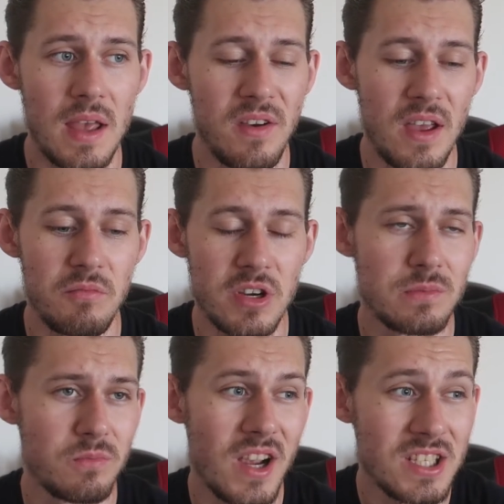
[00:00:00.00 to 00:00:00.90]
in
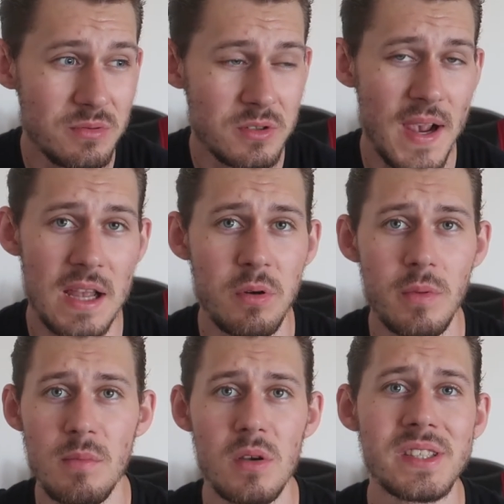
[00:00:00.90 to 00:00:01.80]
respect,
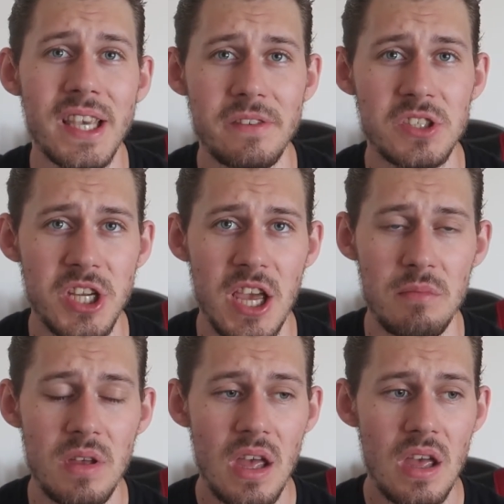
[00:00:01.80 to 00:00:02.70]
probably the most safest
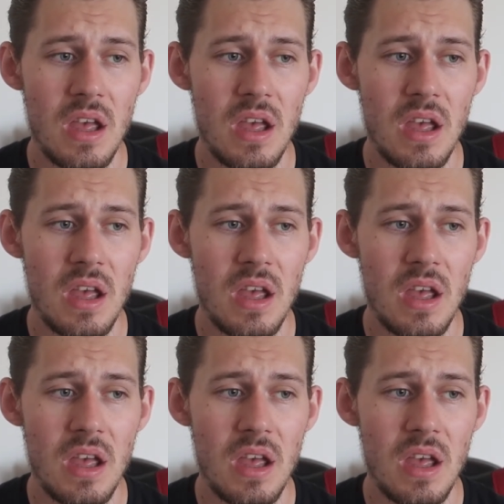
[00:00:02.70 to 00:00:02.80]
gym